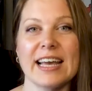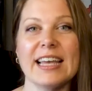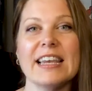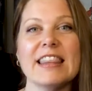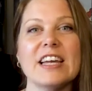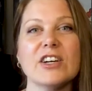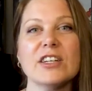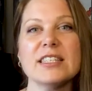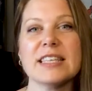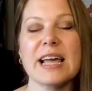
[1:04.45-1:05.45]
And there
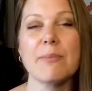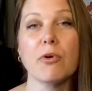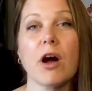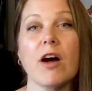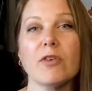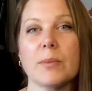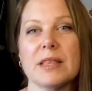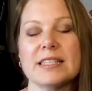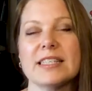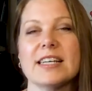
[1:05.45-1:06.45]
is a proverb
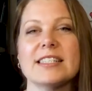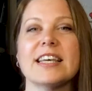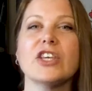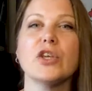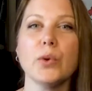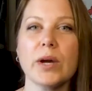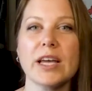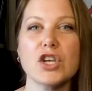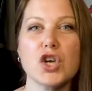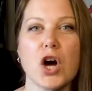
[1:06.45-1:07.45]
that says that you
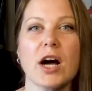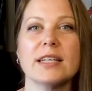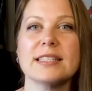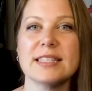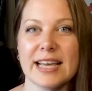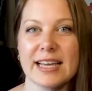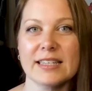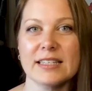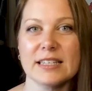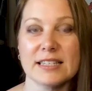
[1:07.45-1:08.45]
cannot
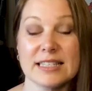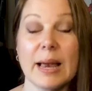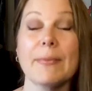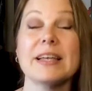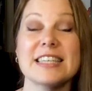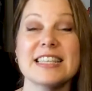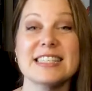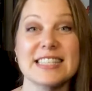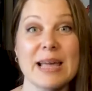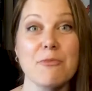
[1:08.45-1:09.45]
step into the
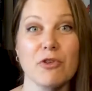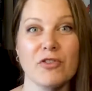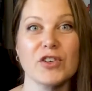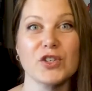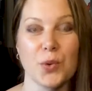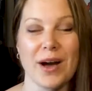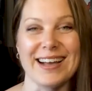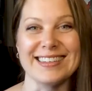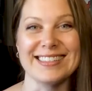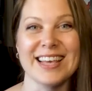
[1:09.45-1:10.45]
same river
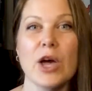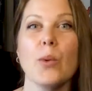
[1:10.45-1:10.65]
twice,